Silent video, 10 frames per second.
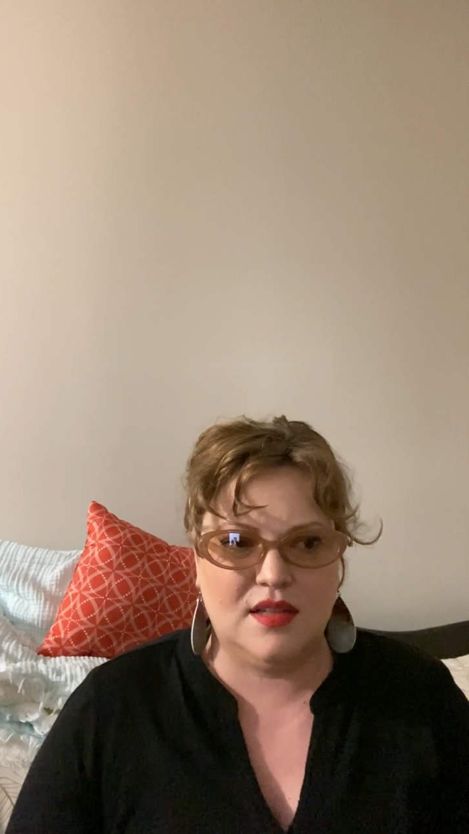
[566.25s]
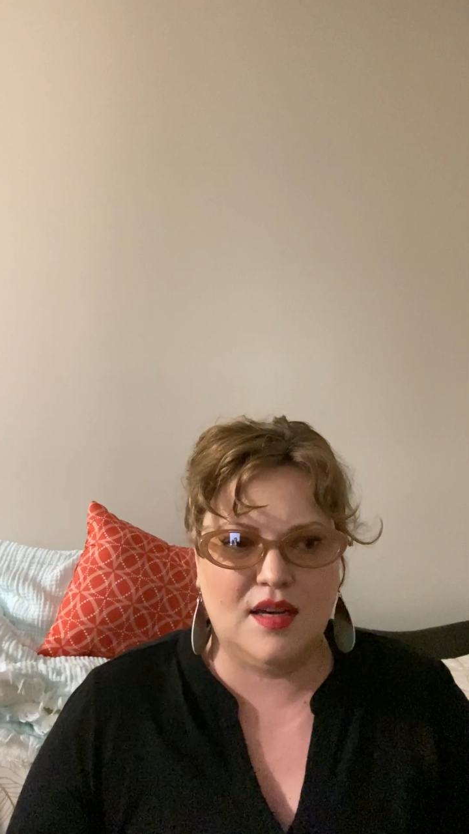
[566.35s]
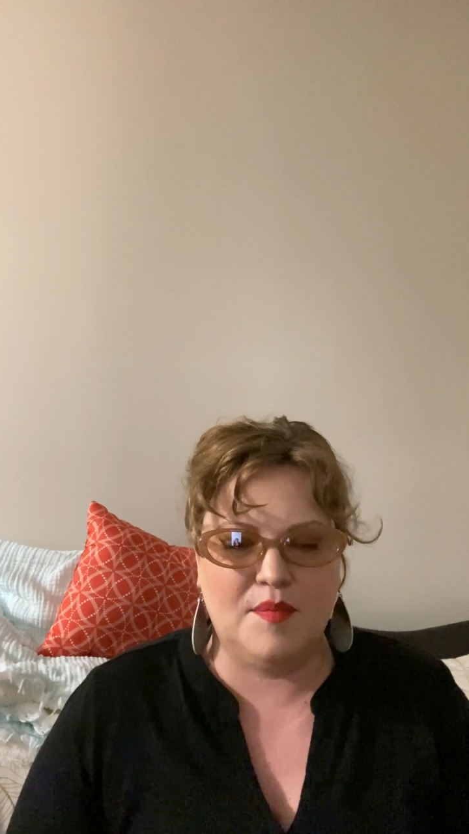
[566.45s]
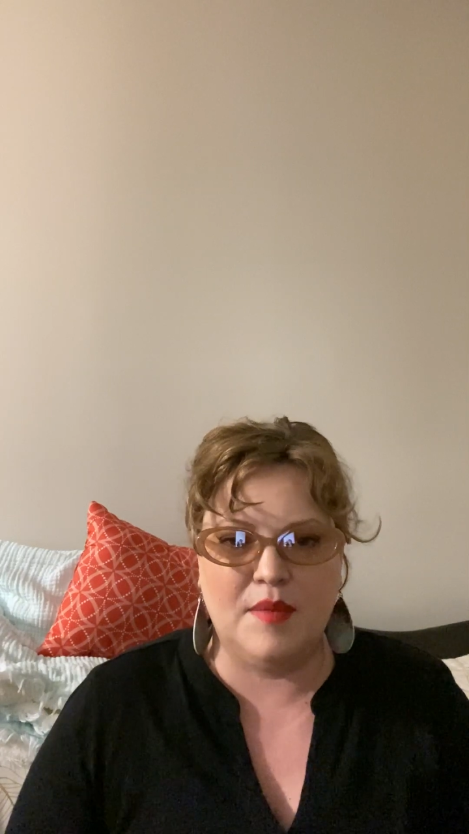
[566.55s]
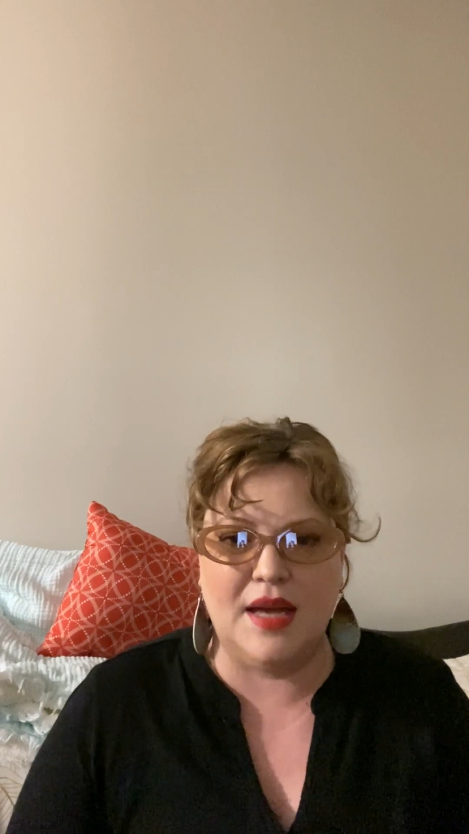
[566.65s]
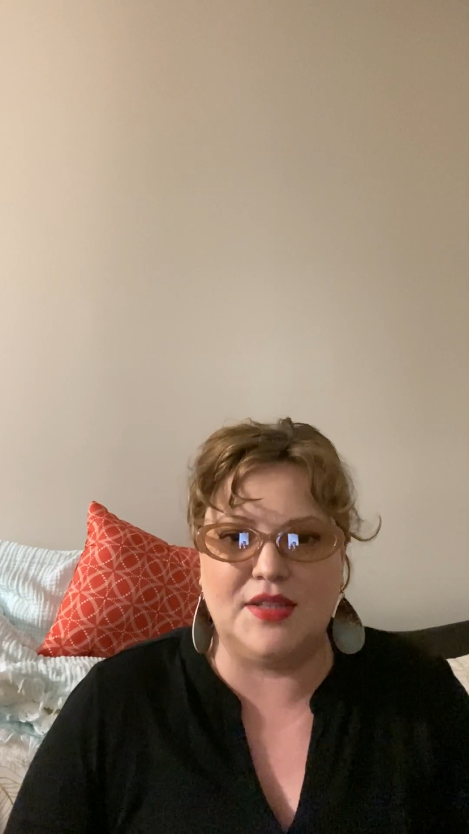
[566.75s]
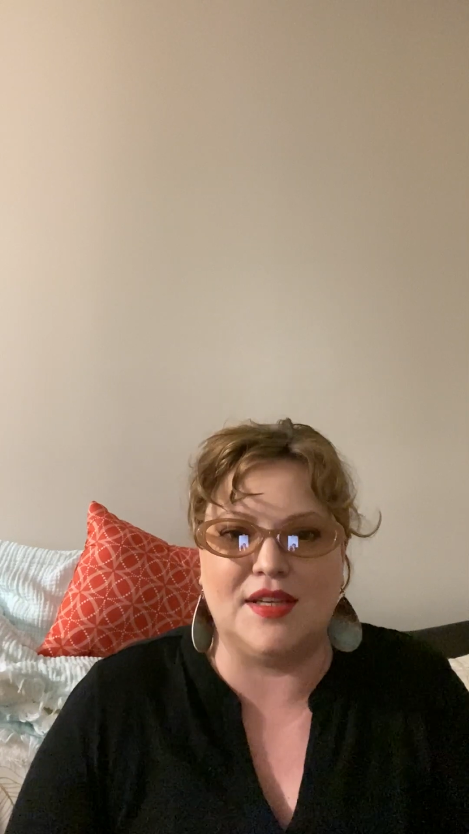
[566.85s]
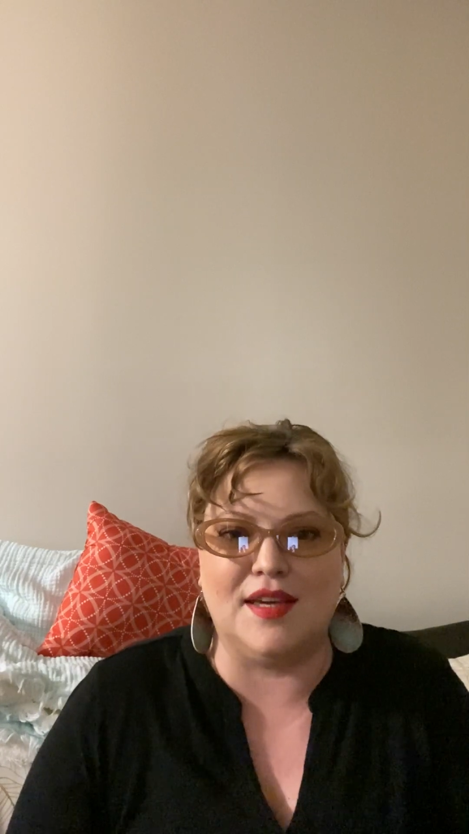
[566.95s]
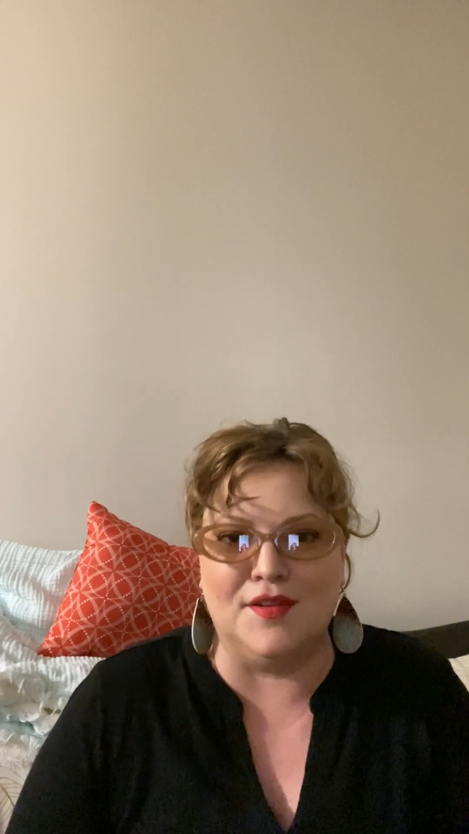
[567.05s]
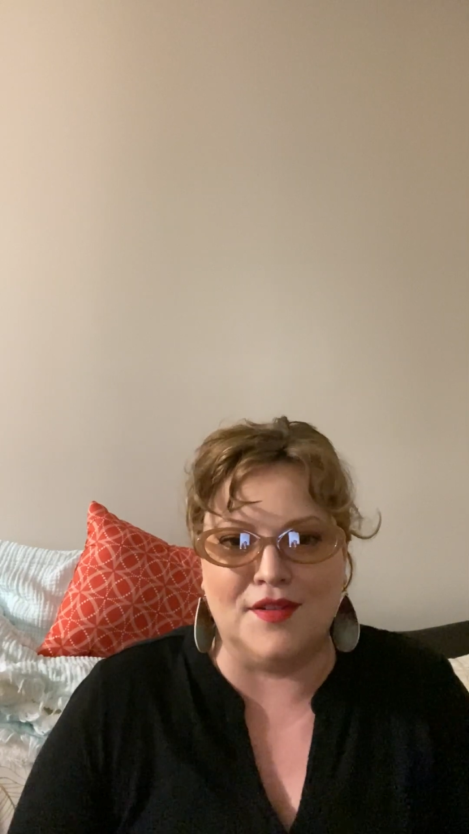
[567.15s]
a
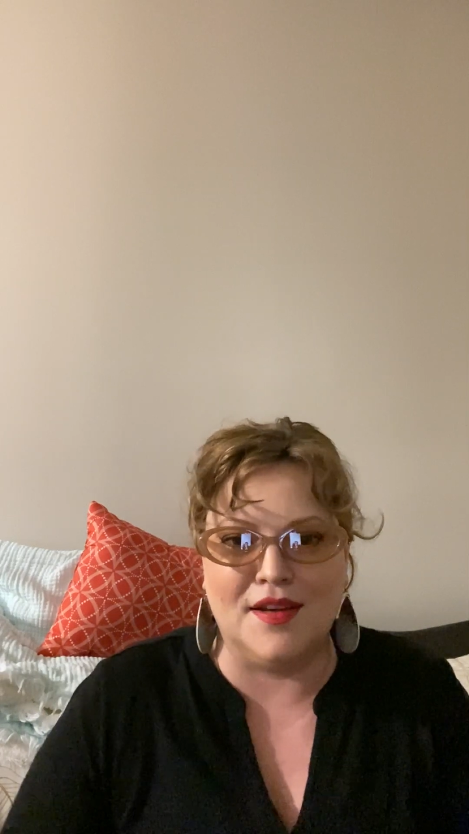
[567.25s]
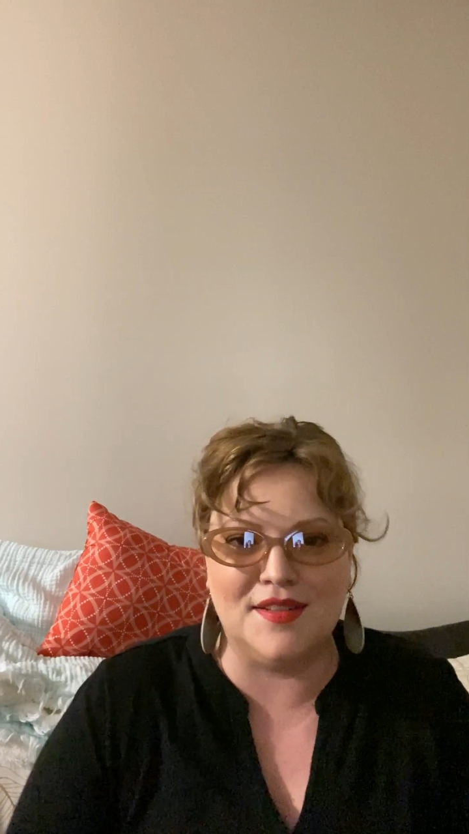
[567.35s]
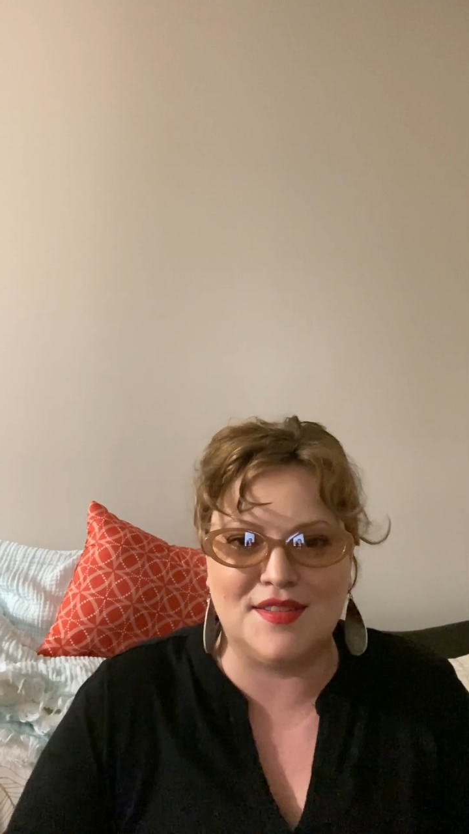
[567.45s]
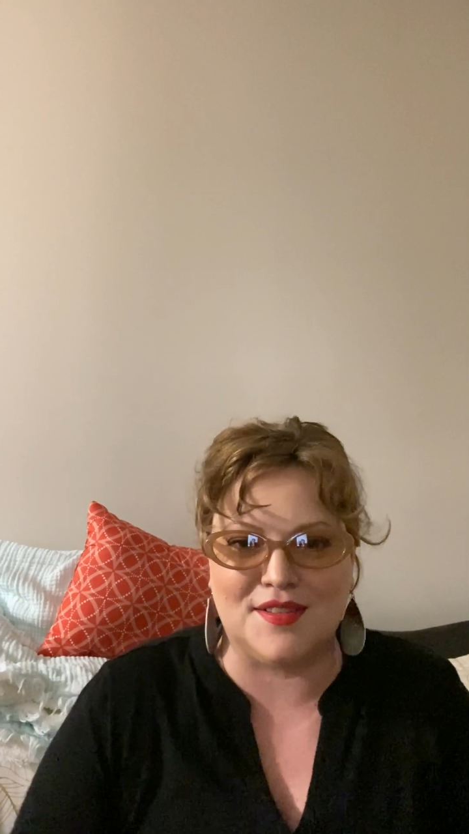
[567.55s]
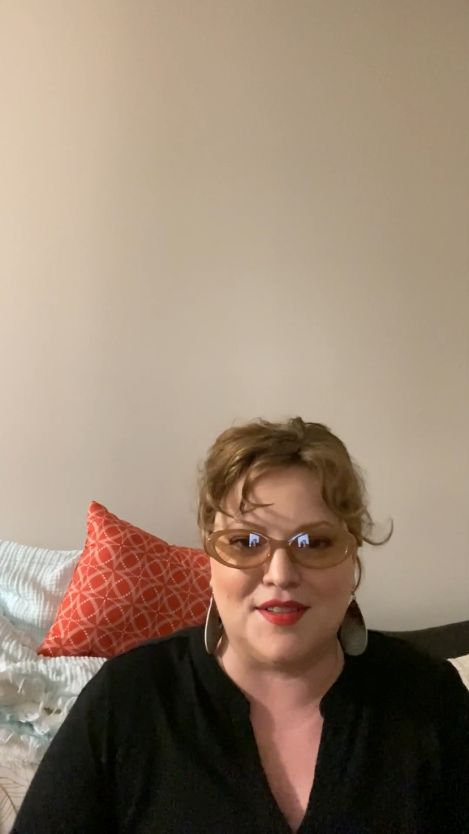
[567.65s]
magic eraser